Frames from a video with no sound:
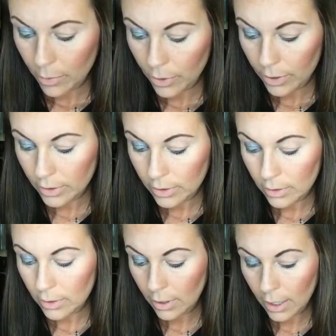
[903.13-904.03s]
I'm going to
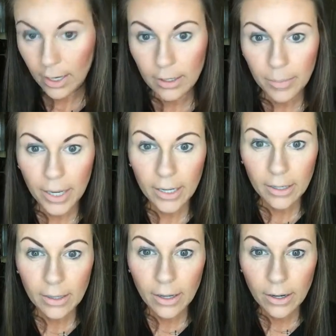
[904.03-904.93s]
slide it back
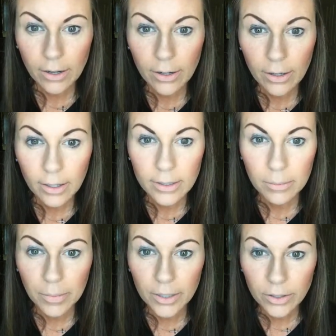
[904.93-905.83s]
into there. It's a
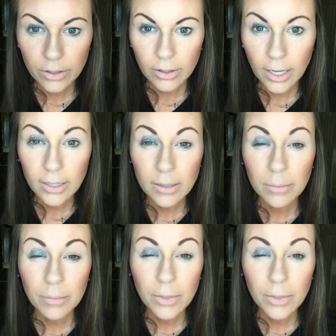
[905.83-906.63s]
mustard. Is that